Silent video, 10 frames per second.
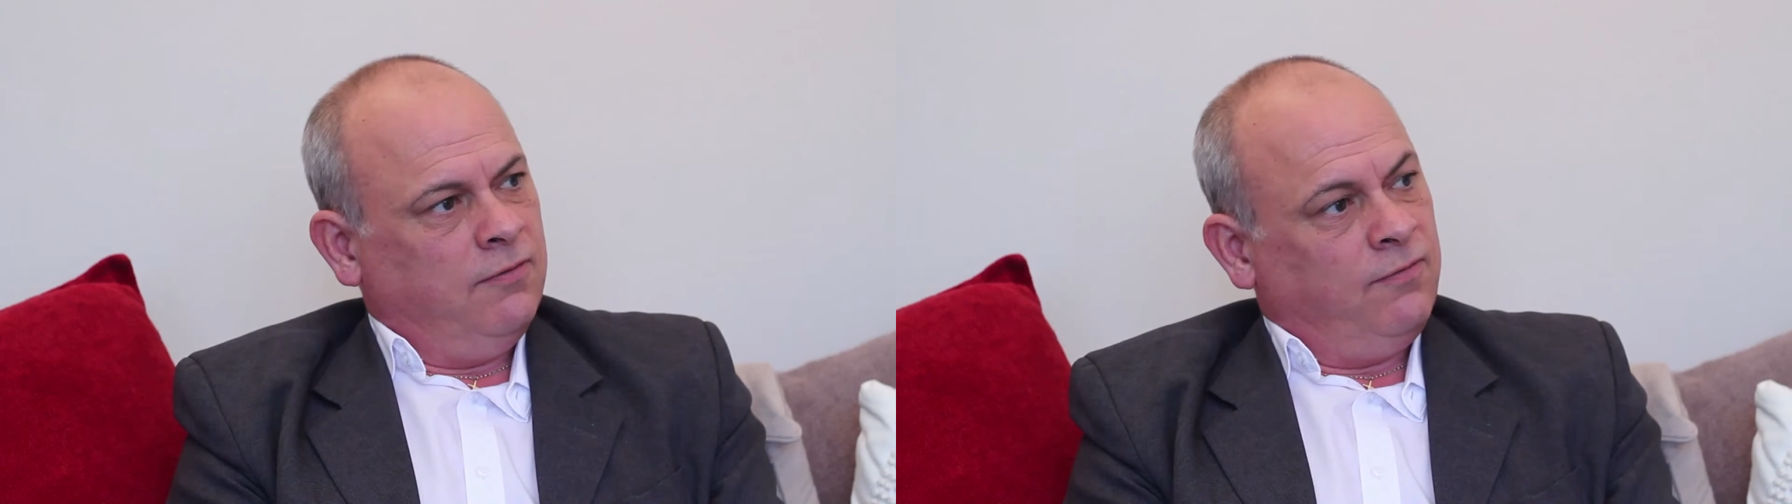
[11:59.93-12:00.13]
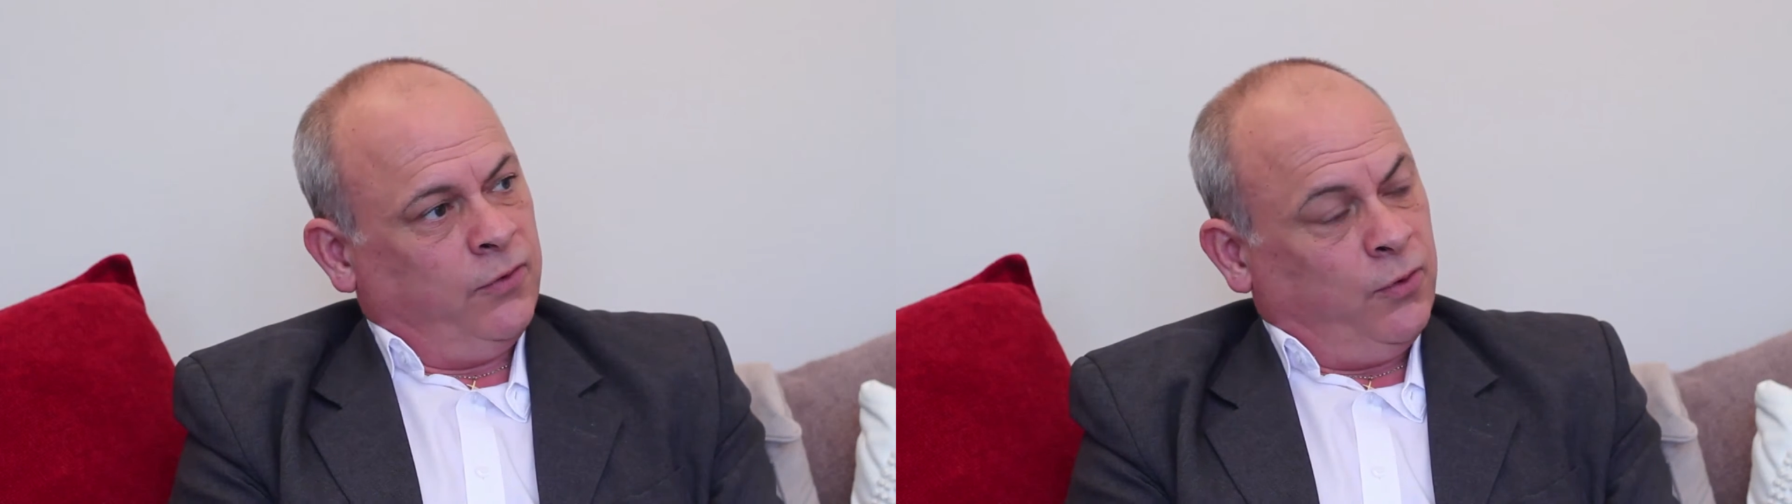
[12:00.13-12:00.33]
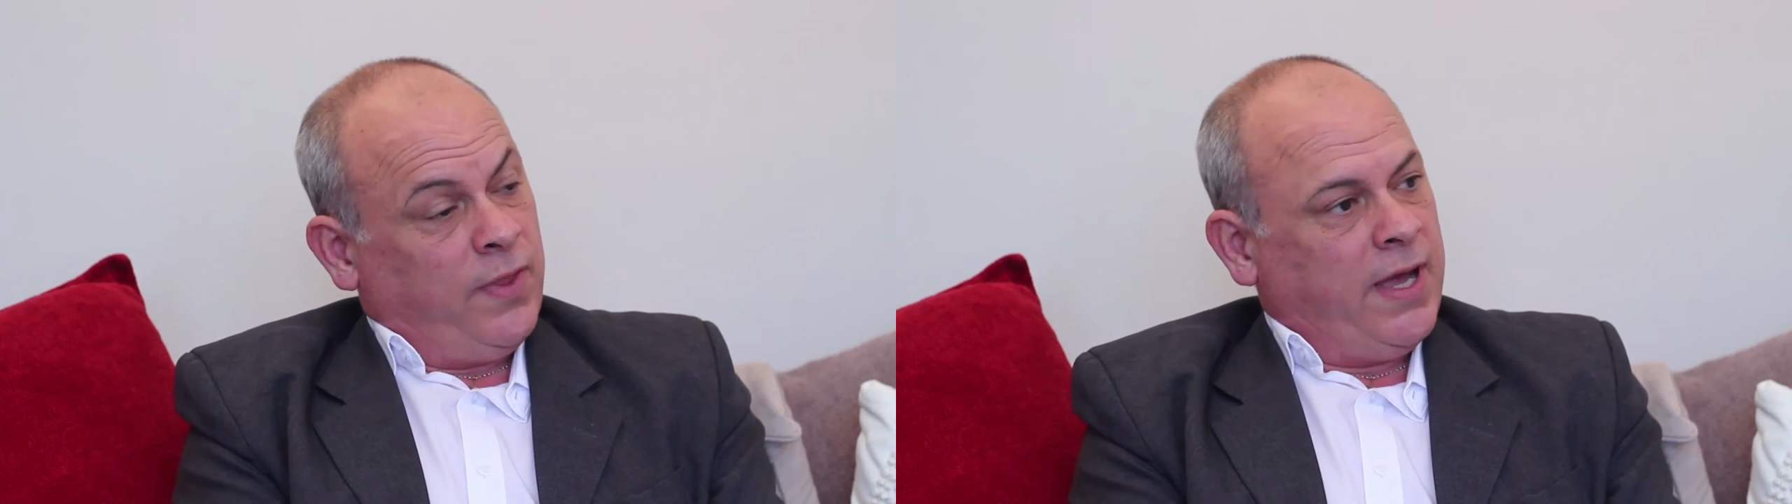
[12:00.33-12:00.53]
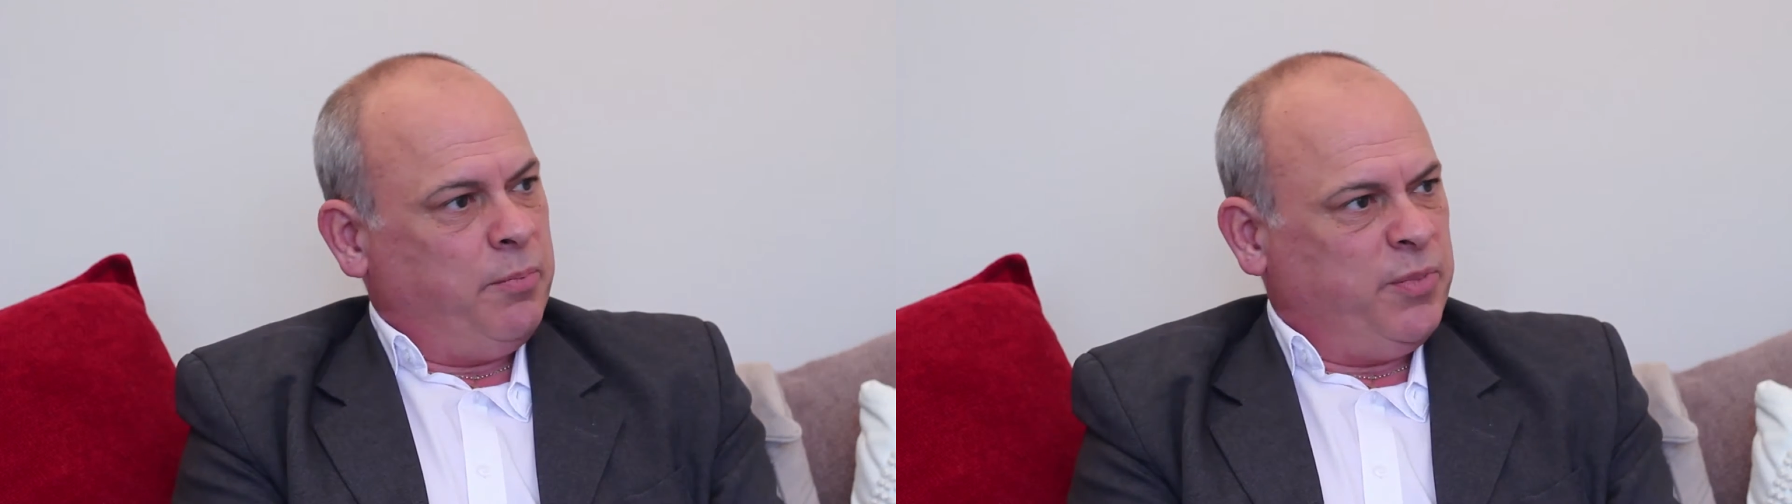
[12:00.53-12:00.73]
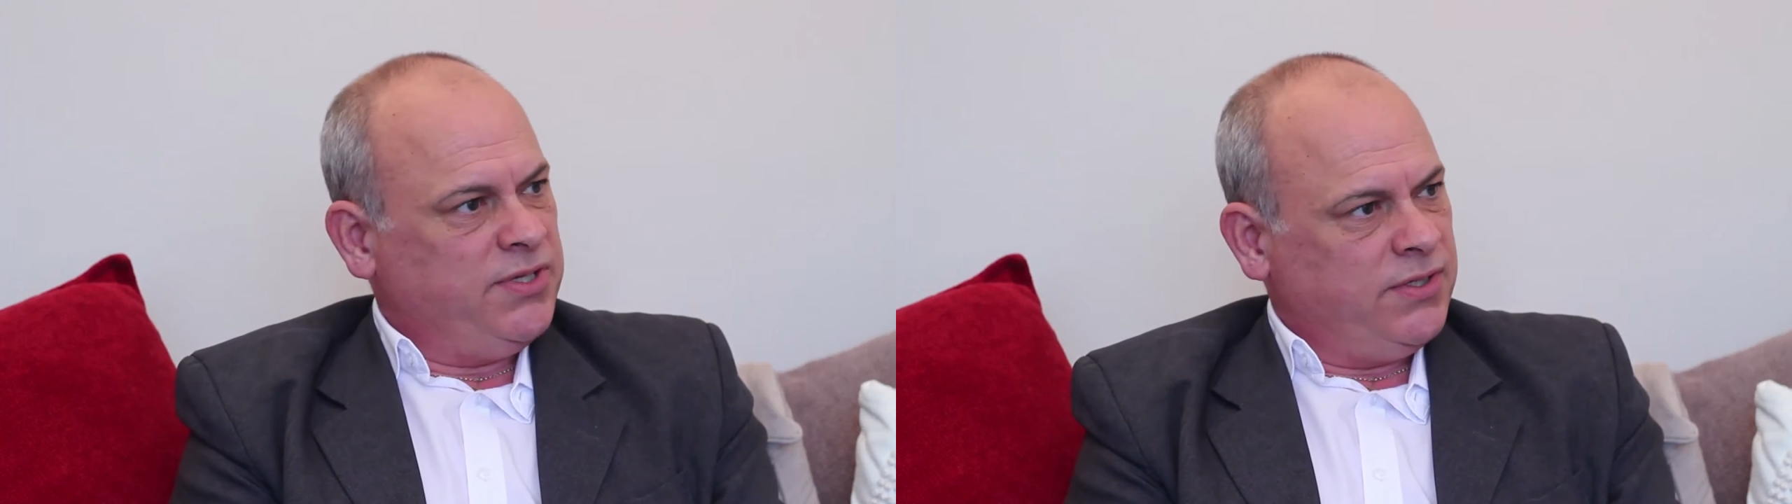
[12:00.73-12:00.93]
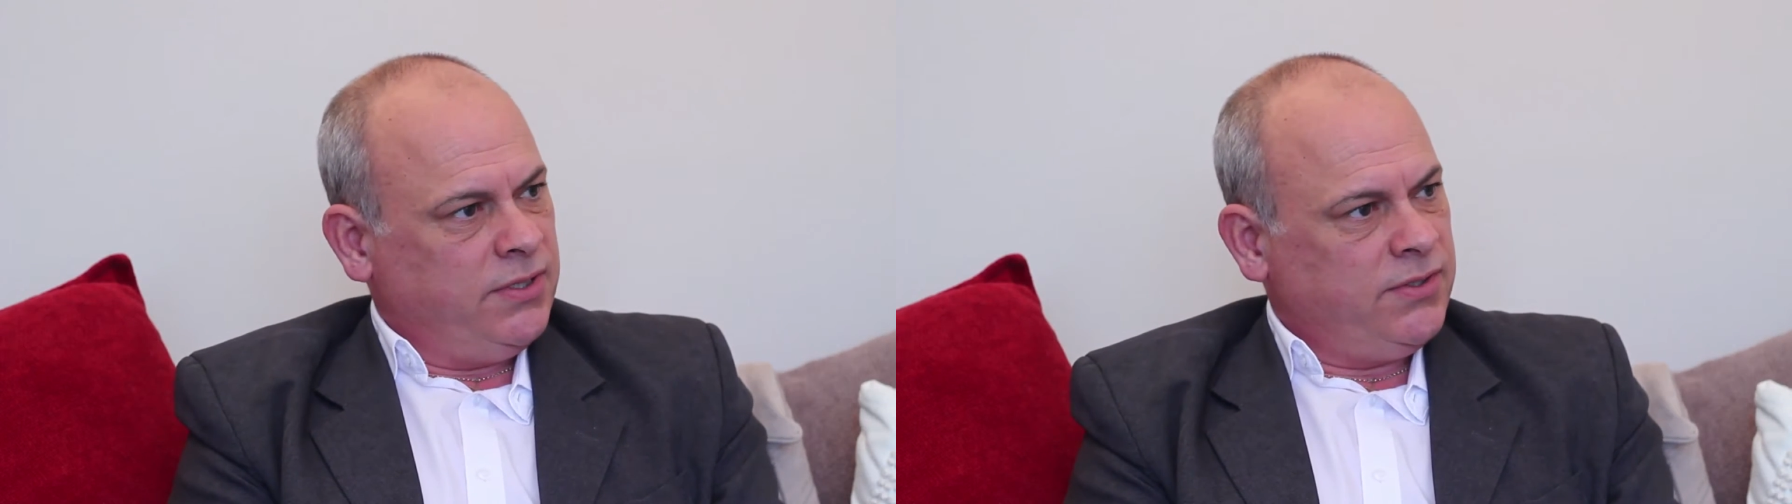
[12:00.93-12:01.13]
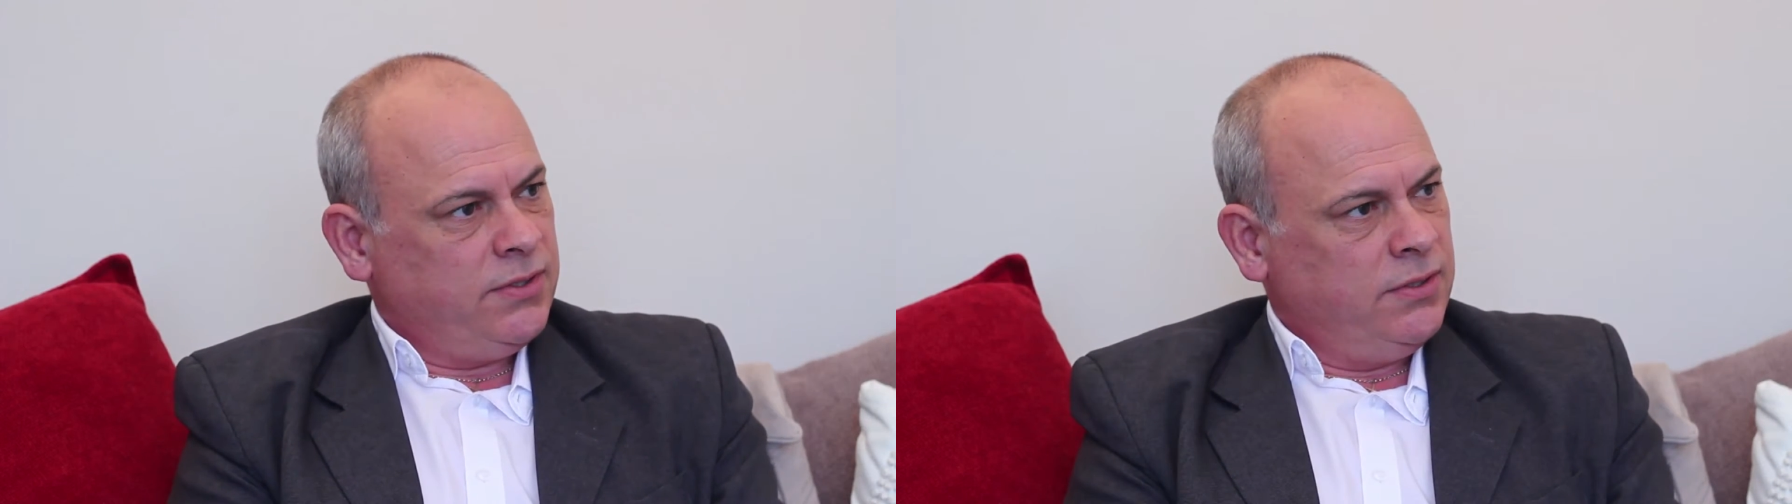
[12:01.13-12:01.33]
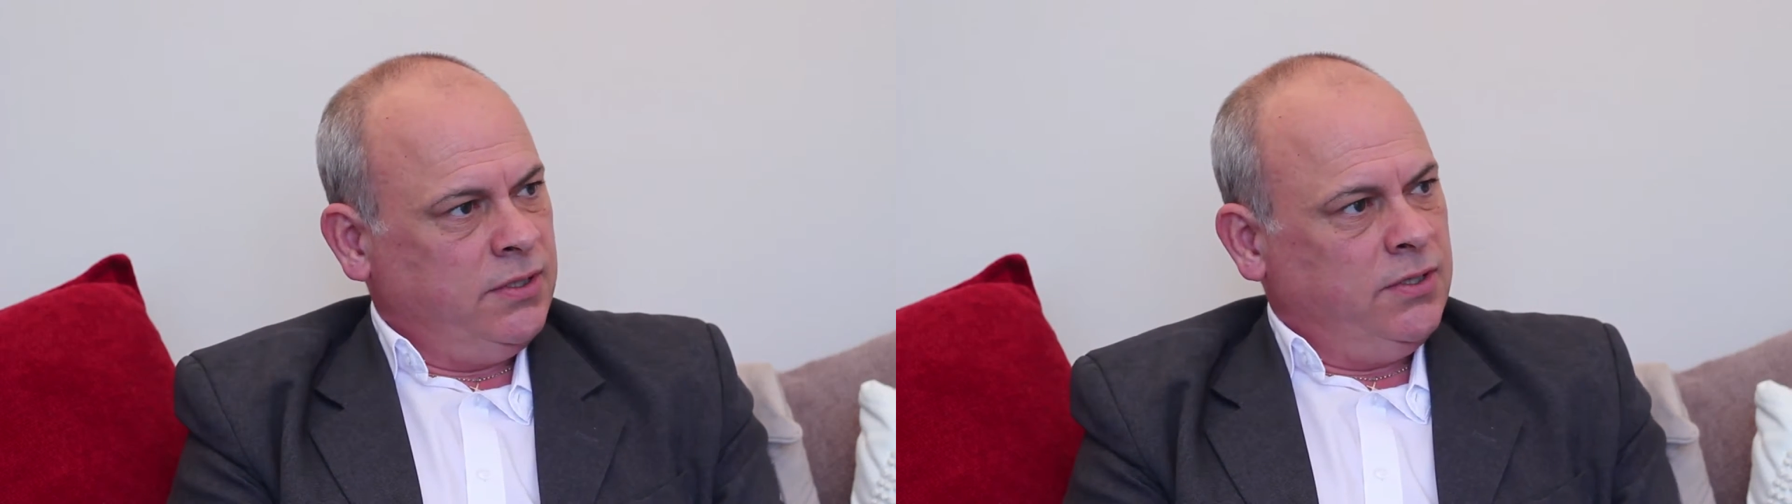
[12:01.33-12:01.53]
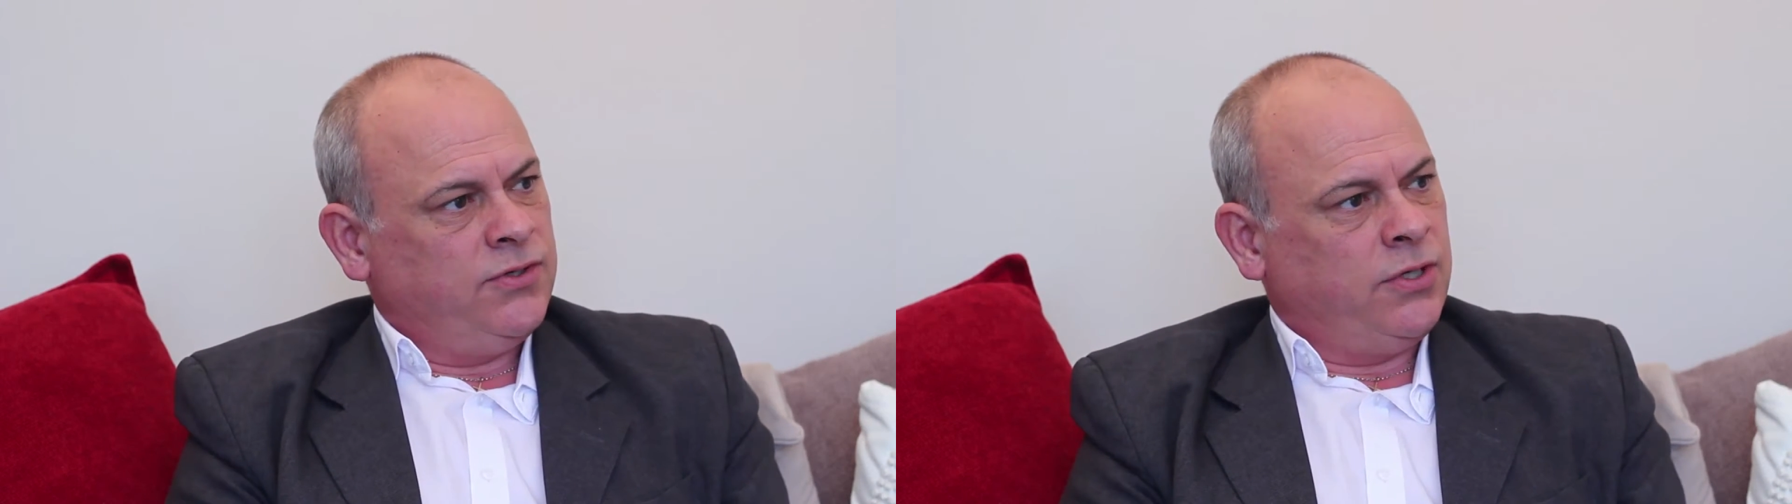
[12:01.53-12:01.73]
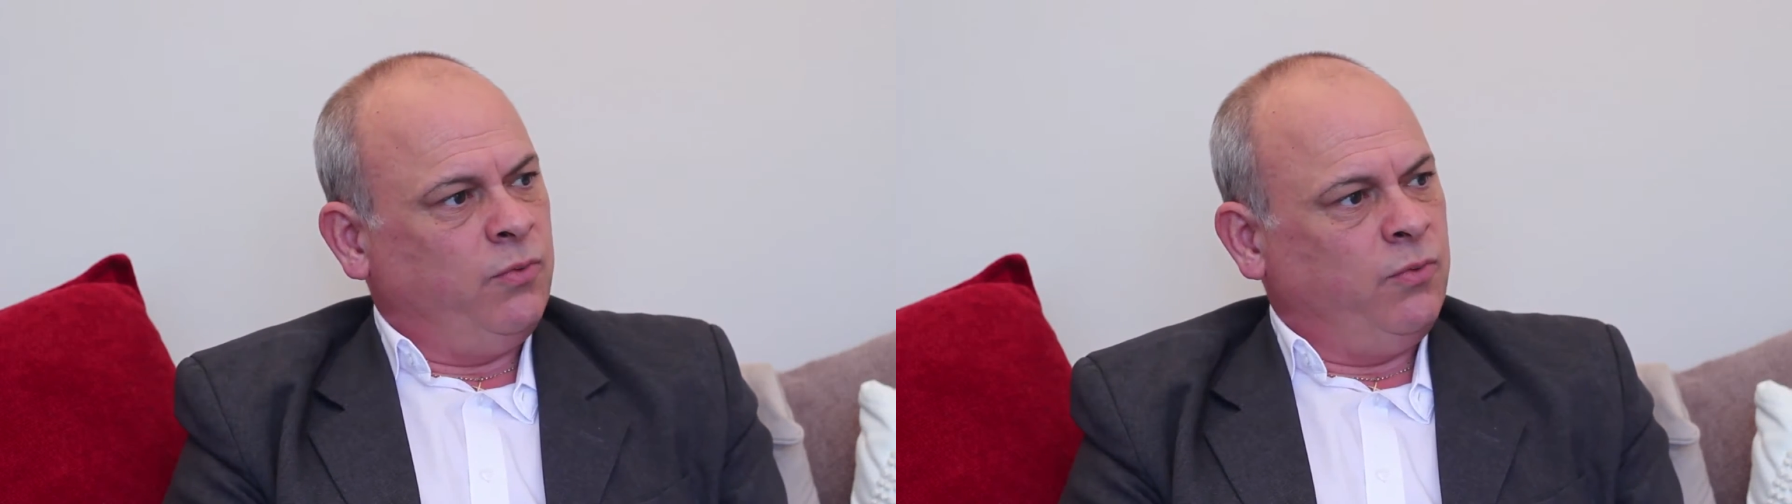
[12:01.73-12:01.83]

for that business. Okay. So